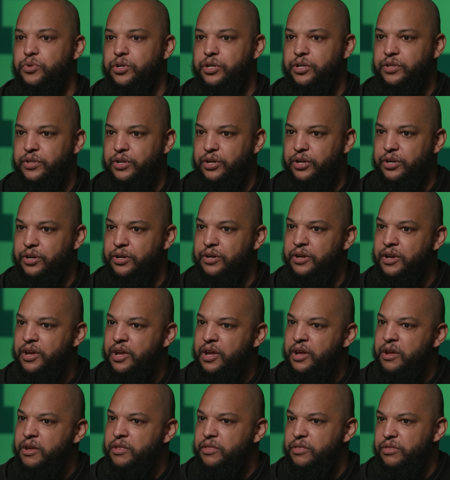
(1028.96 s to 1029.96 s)
where they're
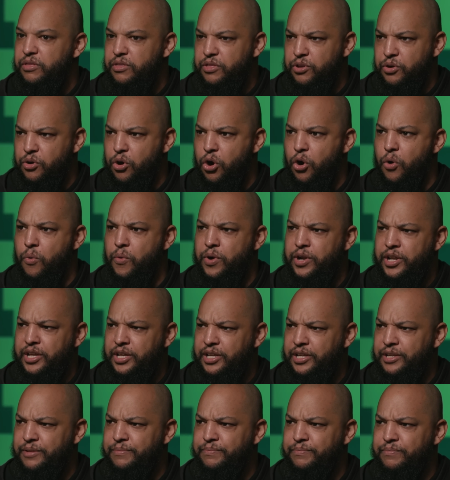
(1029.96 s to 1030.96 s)

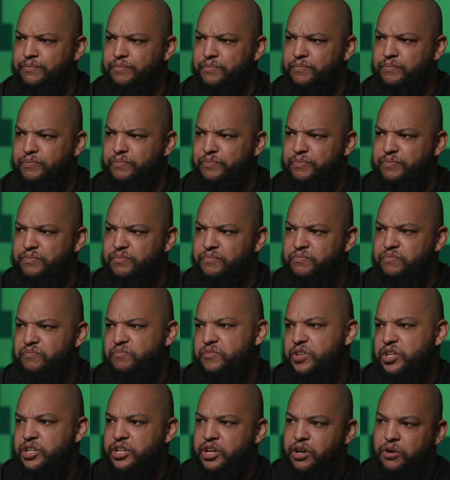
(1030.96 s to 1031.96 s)
already,
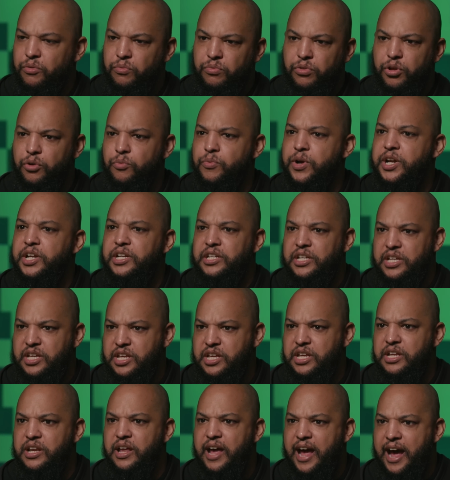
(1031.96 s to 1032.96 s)
you know, they're ready to
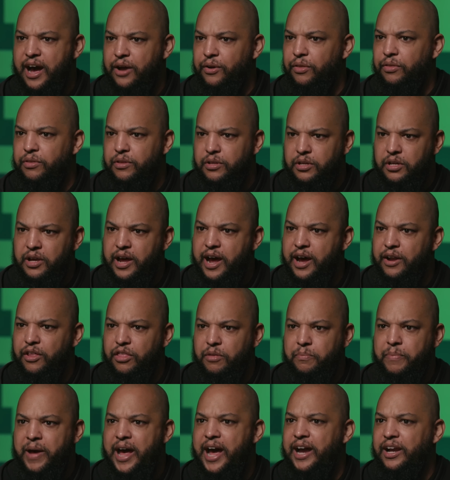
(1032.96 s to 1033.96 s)
eat out of
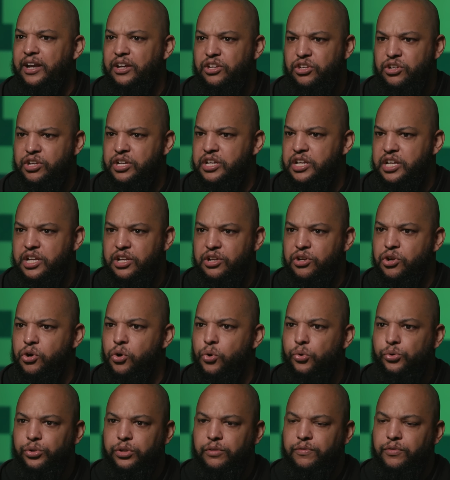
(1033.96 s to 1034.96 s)
the packet. You can eat it
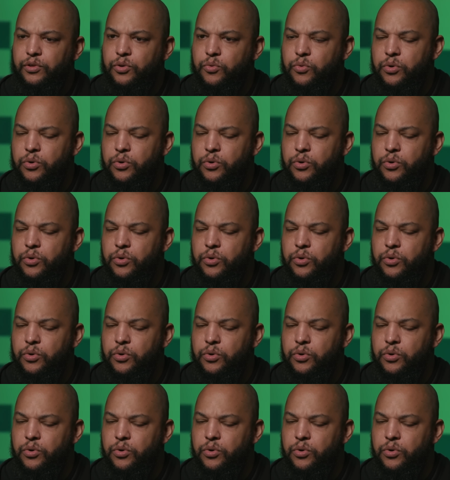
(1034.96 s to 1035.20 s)
cold if you